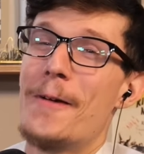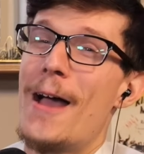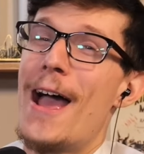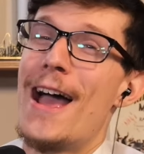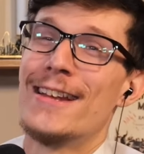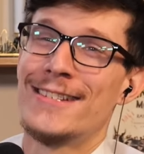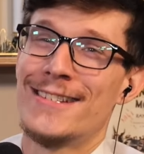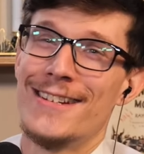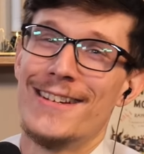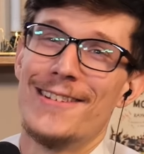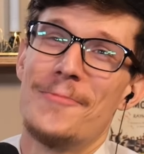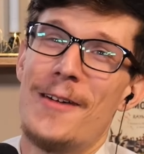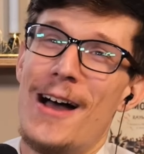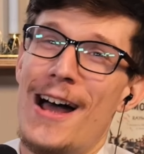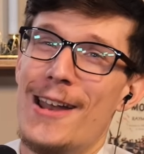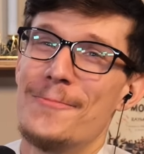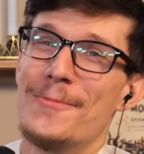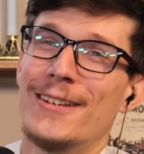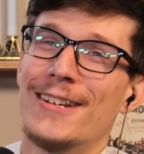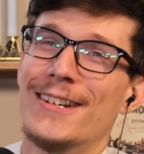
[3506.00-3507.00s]
passionate
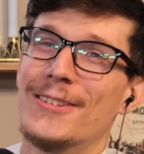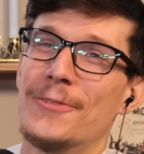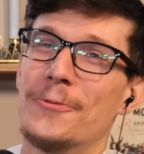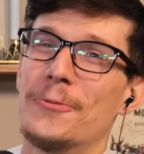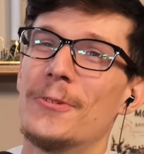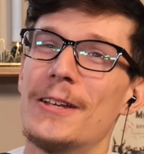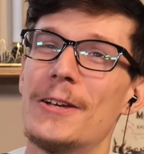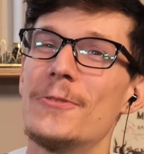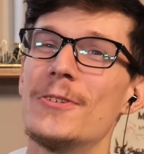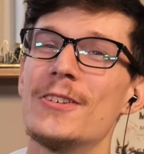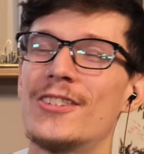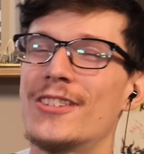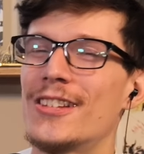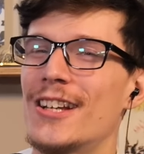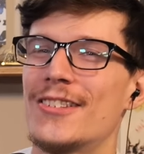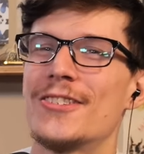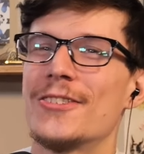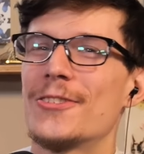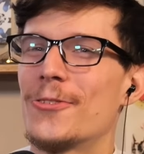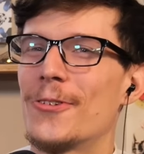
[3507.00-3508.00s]
about it because it was
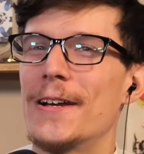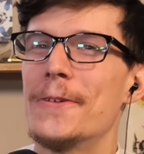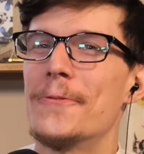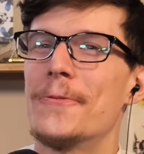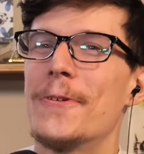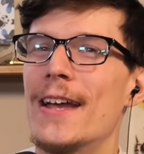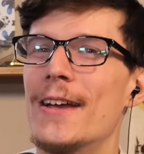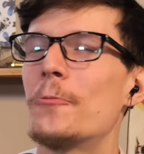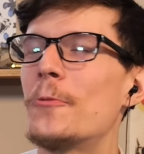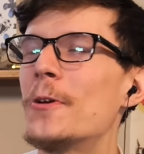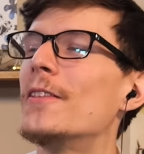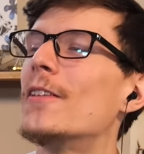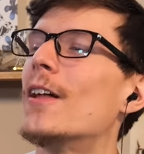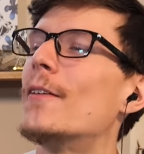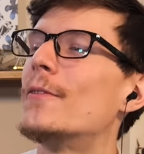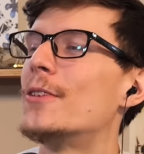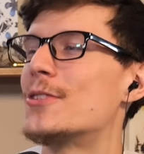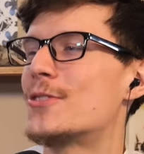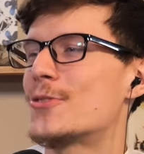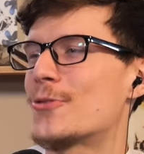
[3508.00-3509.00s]
such a great way. We
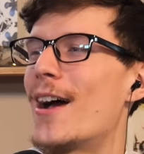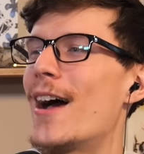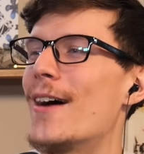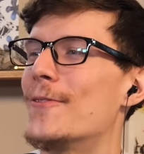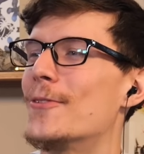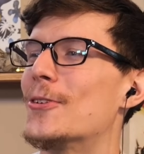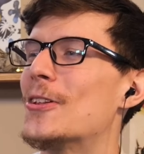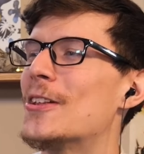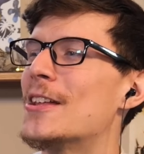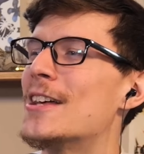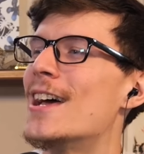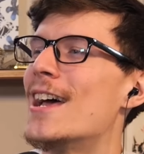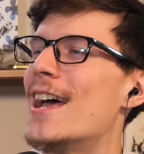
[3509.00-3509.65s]
love to travel.